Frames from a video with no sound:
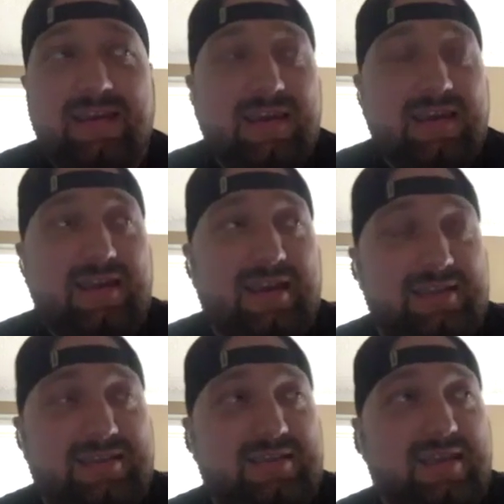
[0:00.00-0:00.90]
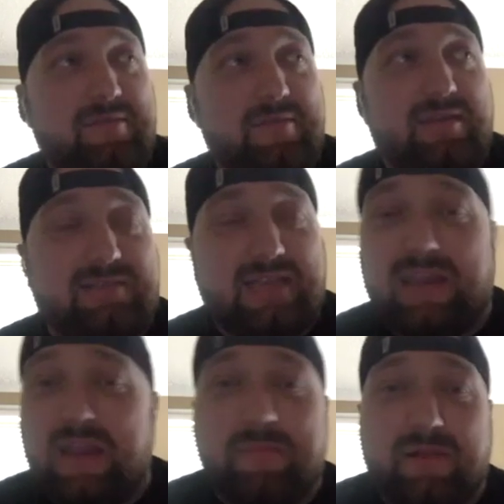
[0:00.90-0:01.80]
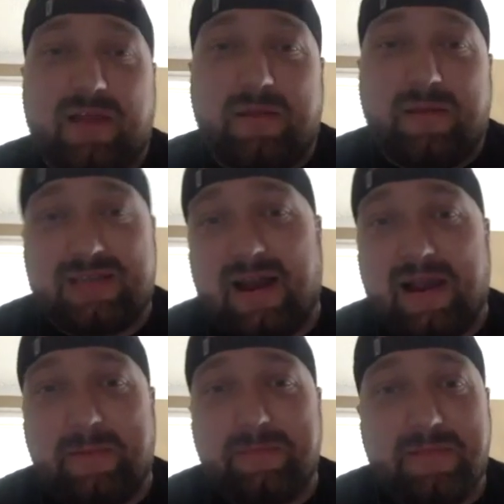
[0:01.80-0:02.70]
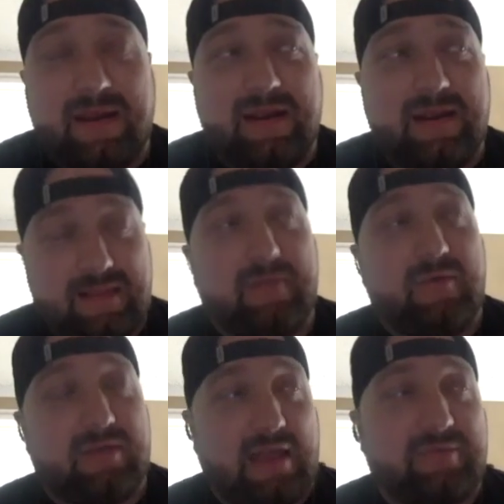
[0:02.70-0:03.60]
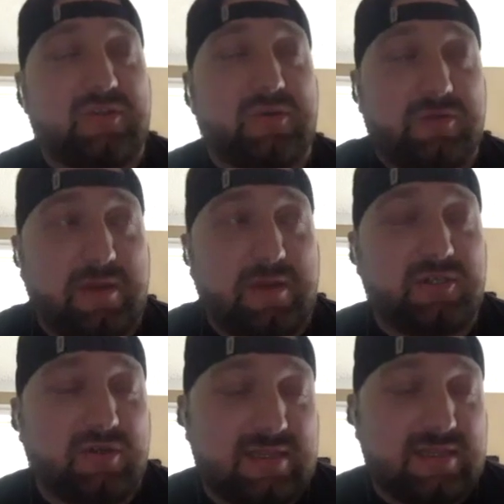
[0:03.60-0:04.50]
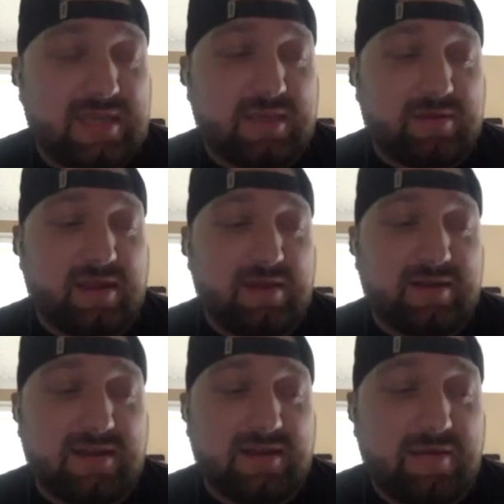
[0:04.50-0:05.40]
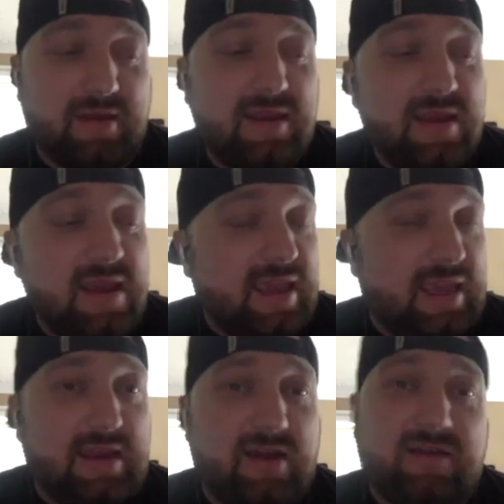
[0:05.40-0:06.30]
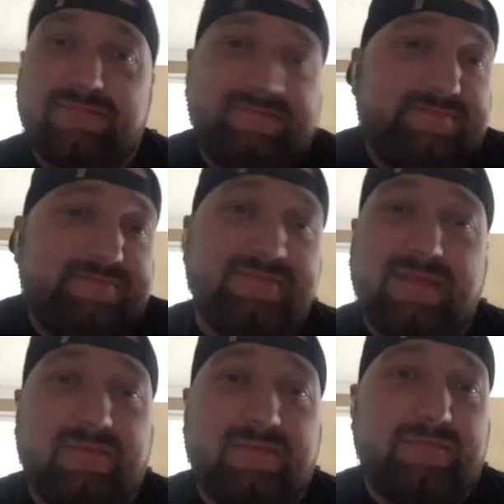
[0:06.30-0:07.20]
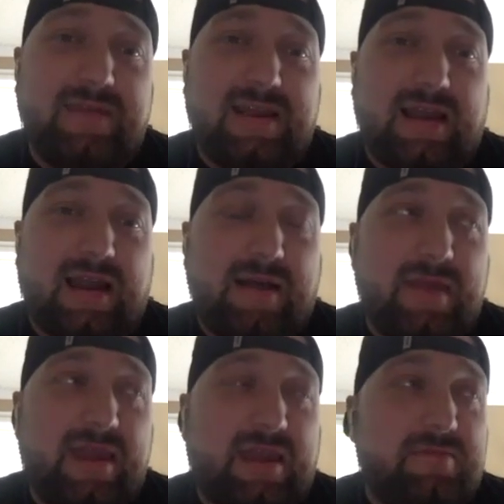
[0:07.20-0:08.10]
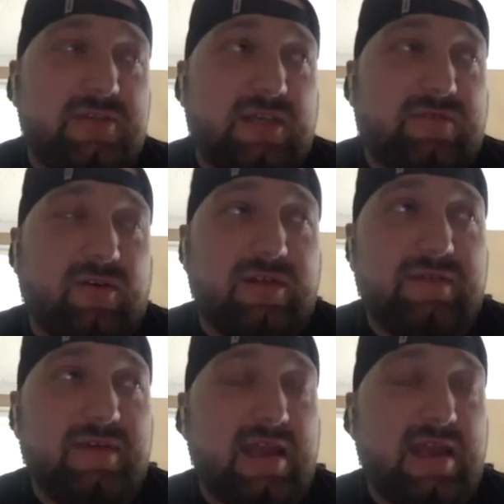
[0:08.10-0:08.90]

it's going to be taking up a lot of my time. Uh, yeah. And then with After School Special, that takes up a lot of my time. But you know, it, I'm making music for a living. I